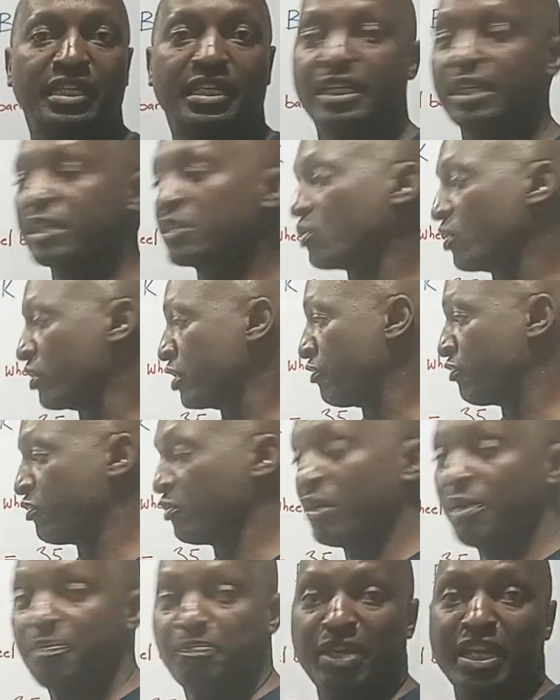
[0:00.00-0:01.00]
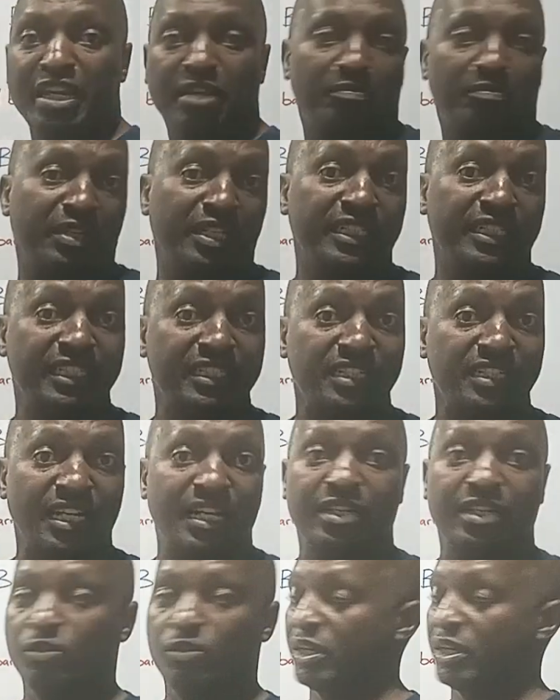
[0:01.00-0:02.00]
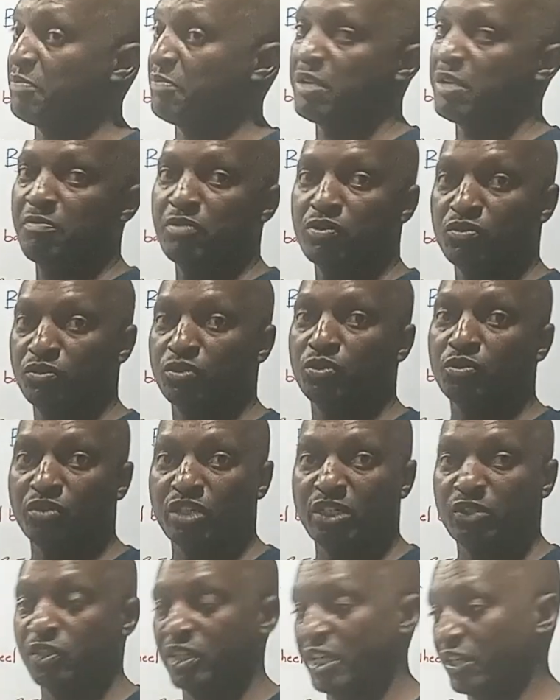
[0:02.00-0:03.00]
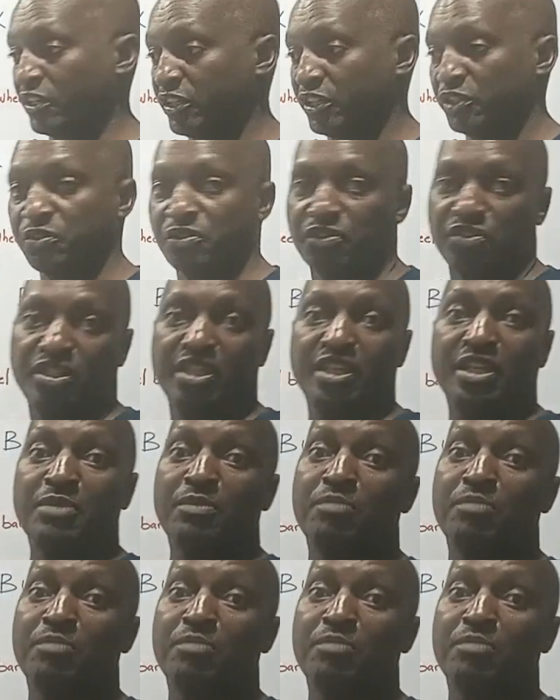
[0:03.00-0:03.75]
And so if you are paying per liter, you can be able to do those calculations.